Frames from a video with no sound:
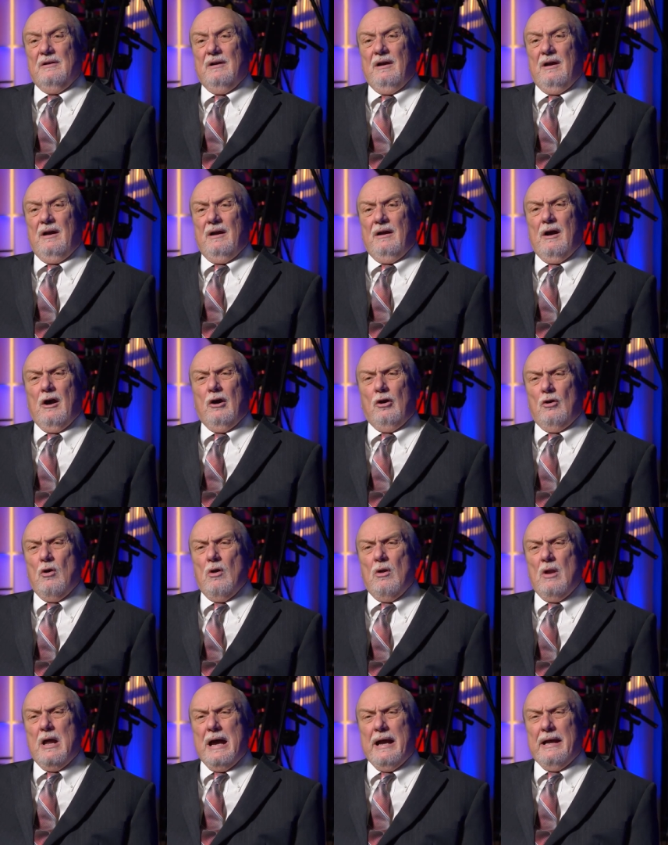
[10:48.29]
are
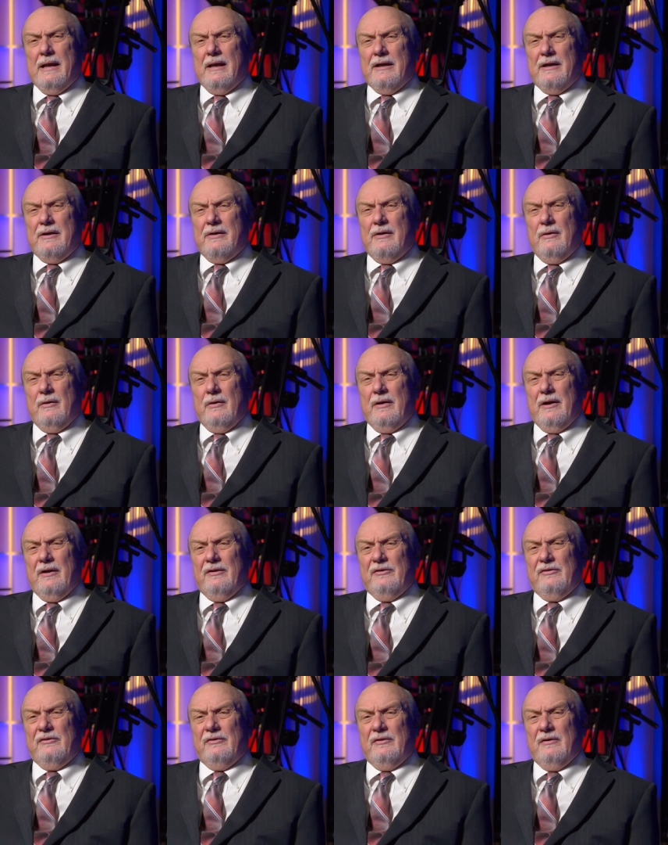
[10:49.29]
all highly
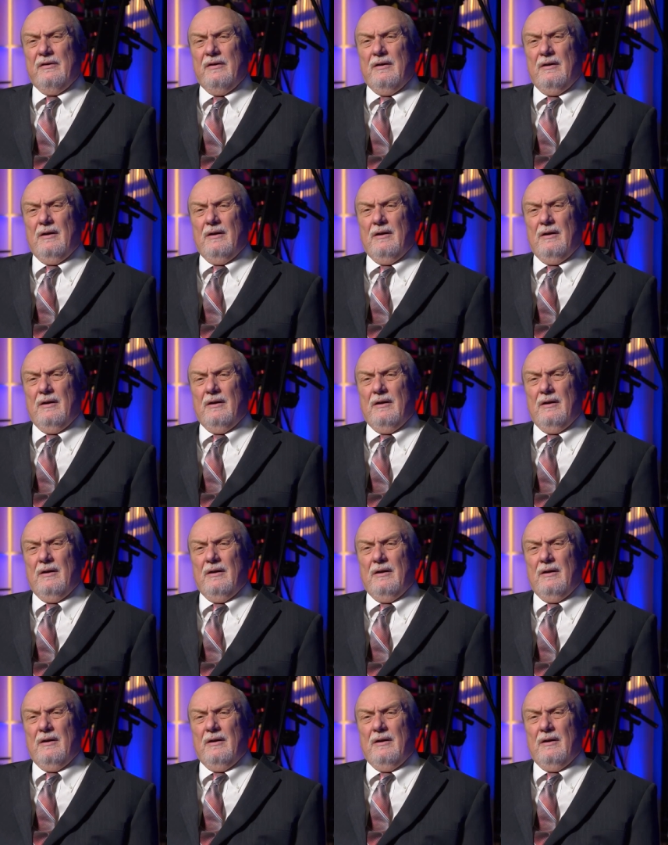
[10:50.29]
curious.